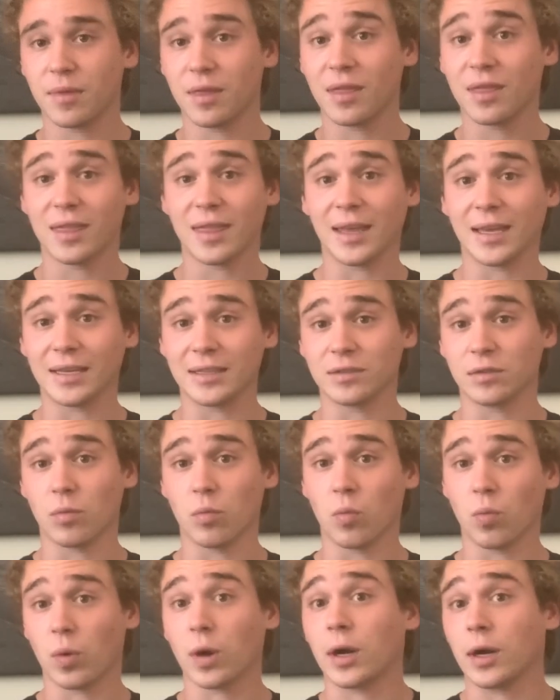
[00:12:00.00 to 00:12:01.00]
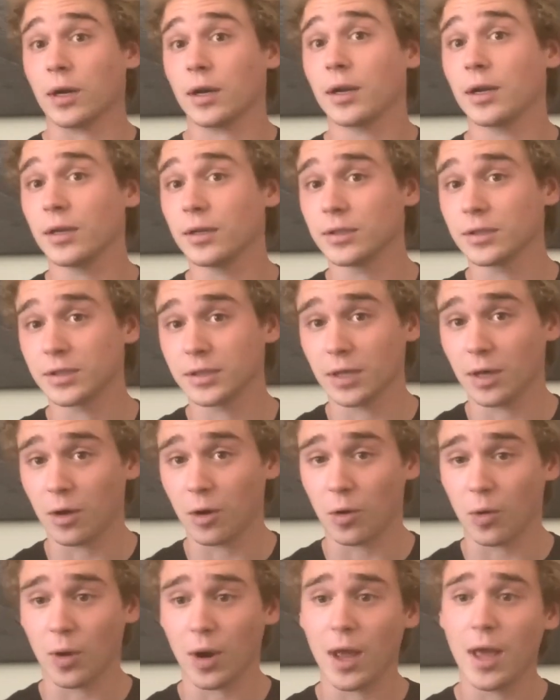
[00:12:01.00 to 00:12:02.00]
things work.
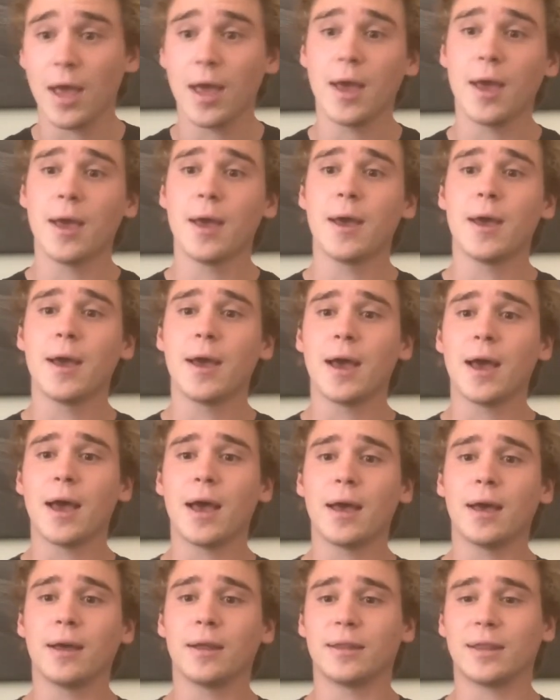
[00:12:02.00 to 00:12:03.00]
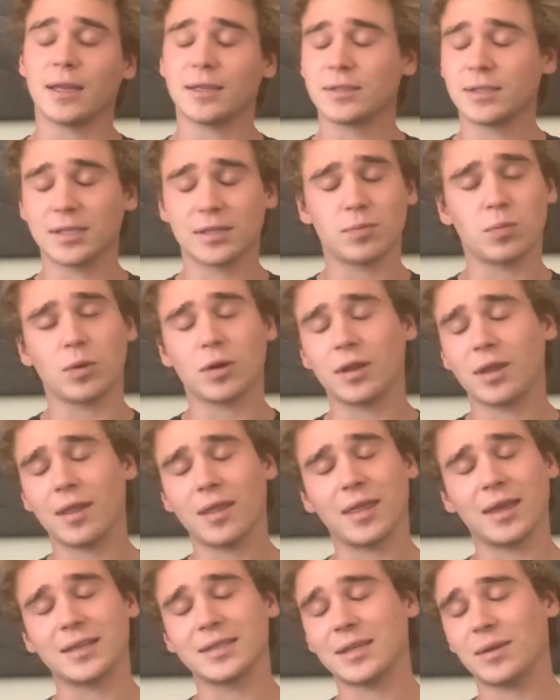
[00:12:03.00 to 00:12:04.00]
So that's just one of the
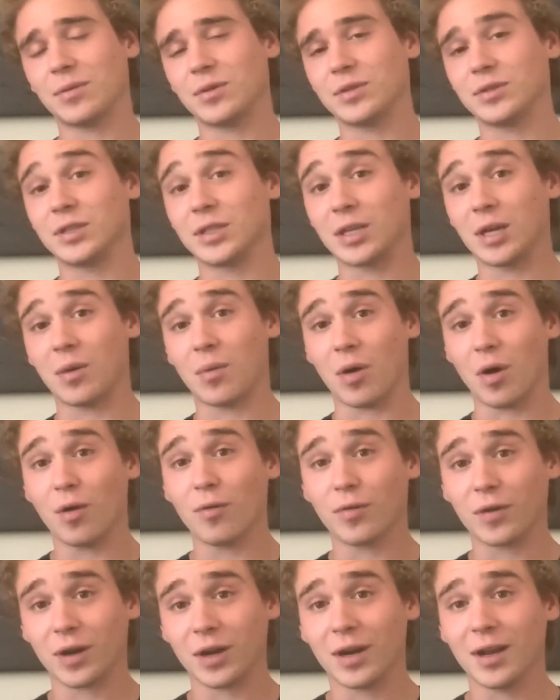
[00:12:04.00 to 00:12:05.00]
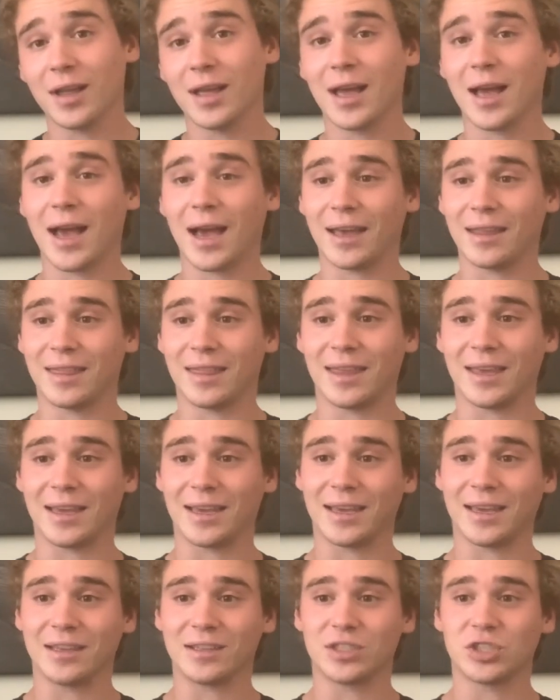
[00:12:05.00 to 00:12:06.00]
things I wanted to go over. I
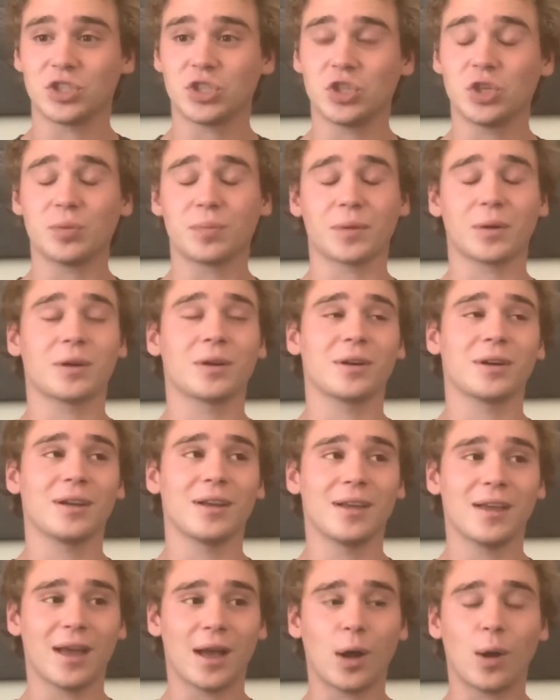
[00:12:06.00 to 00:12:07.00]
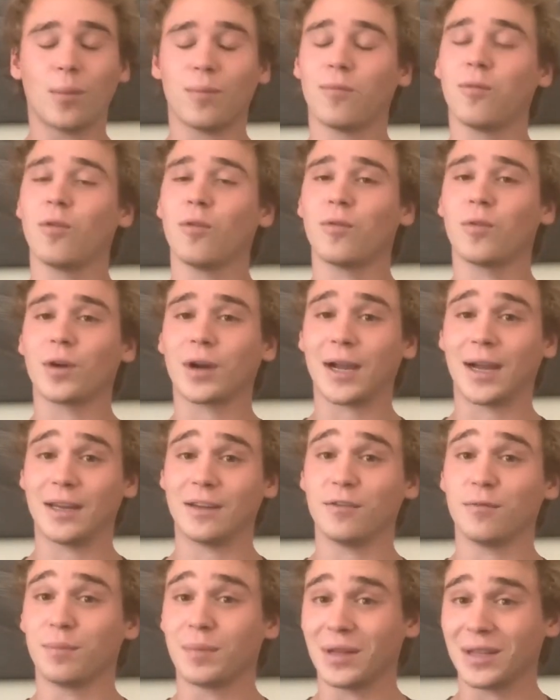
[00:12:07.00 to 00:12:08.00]
think it's super helpful for kind
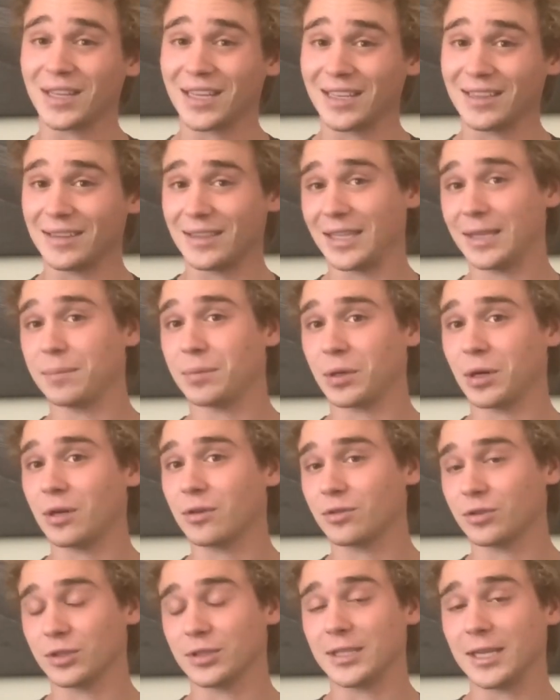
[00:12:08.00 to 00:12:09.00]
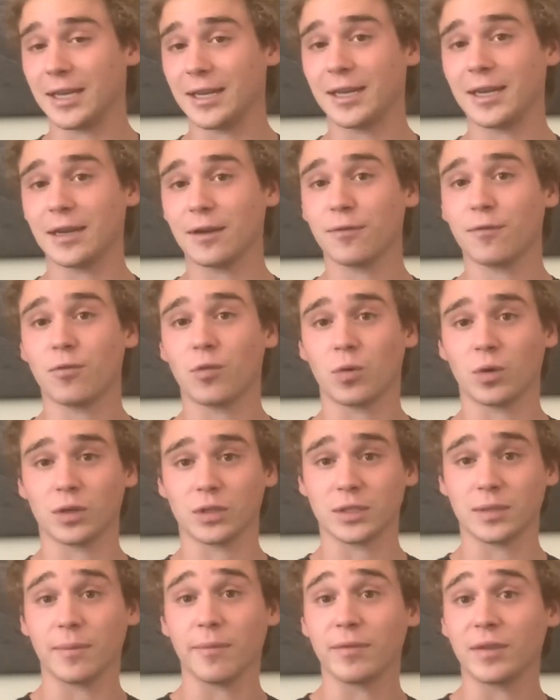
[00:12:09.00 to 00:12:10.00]
of building a deeper understanding for
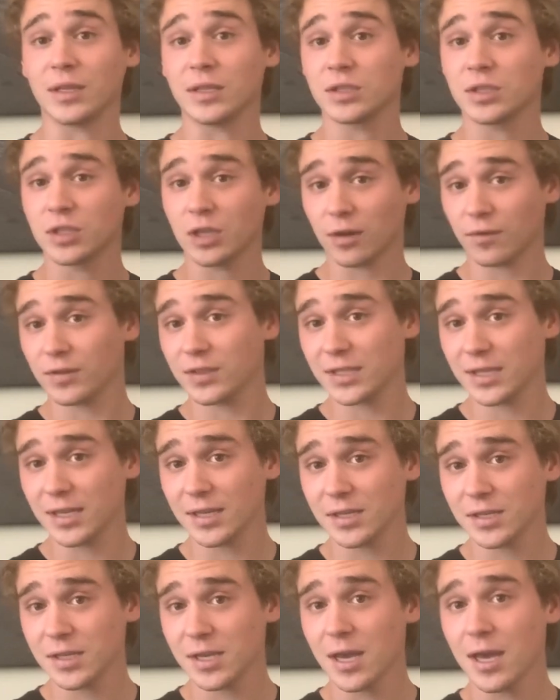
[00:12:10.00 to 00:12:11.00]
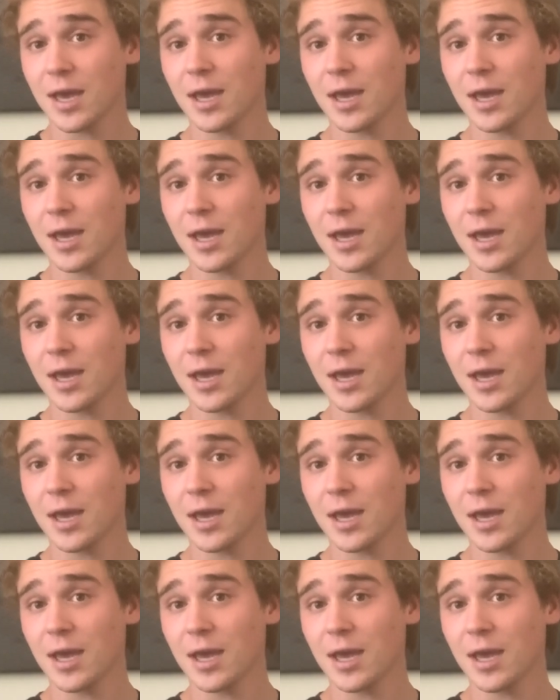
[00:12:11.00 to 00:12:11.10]
some of these services,